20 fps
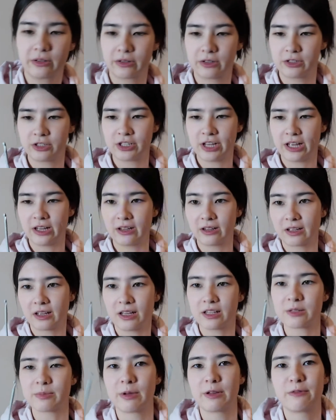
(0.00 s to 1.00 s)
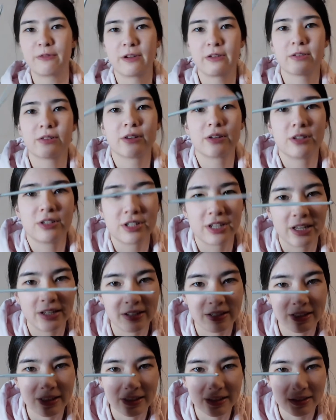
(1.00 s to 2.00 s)
crochet hook. It's my favorite crochet
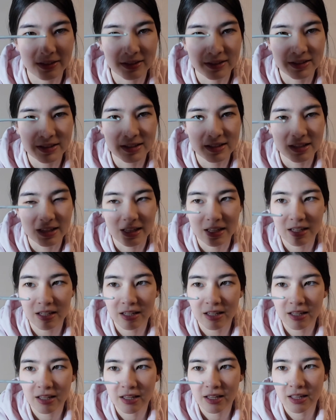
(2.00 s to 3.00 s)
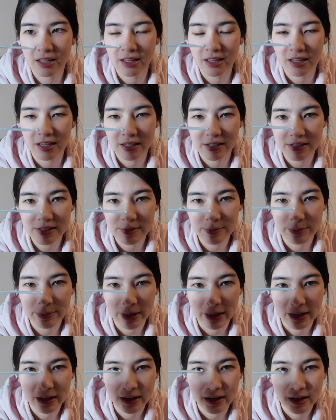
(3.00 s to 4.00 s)
hook, and you can see It is
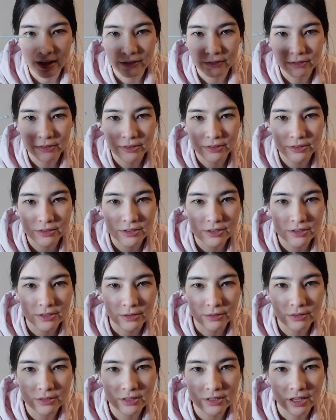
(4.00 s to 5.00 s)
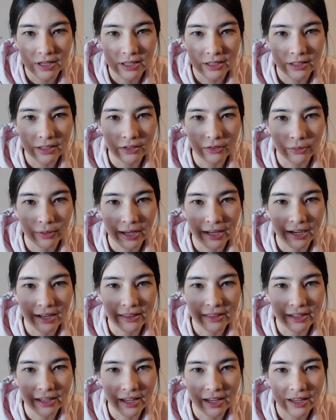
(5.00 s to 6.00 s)
bent ever so slightly right at
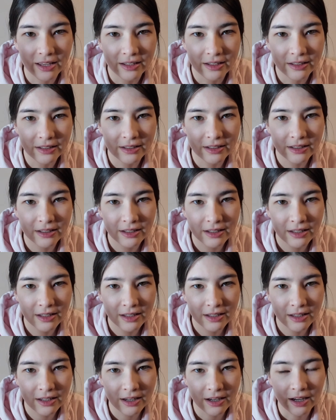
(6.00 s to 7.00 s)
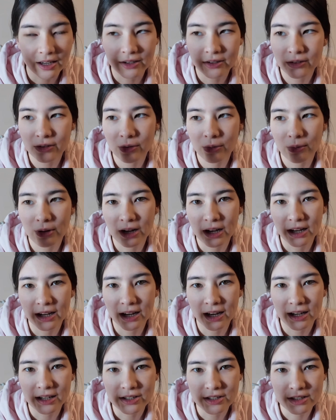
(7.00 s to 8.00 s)
the end. I don't know why,
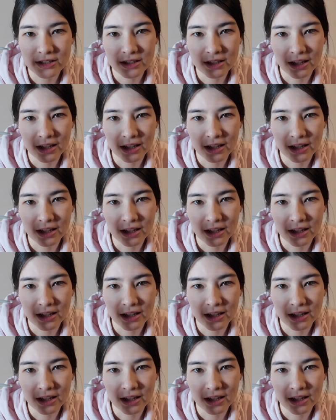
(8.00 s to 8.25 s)
I just